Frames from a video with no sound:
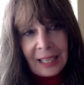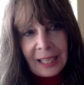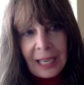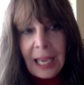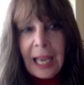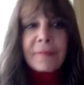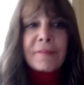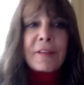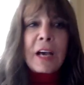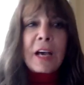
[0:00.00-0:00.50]

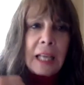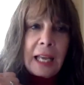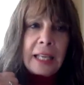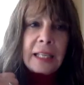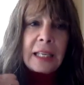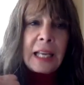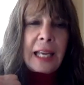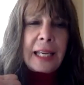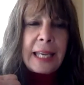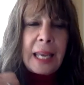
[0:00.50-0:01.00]
I've got,
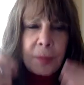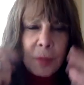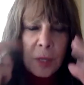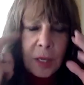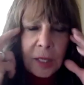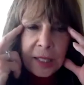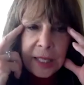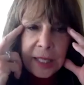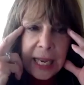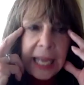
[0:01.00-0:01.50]
and I kept
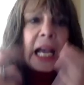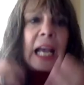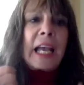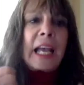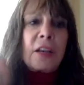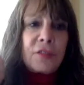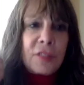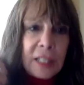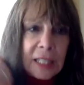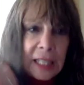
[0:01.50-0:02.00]
on saying, I
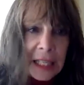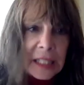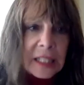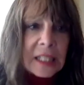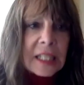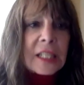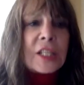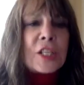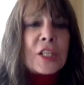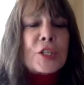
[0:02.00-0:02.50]
have to get
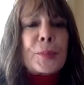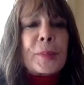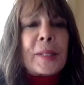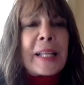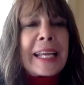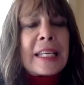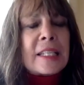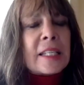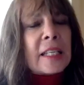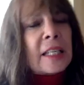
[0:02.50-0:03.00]
to this place.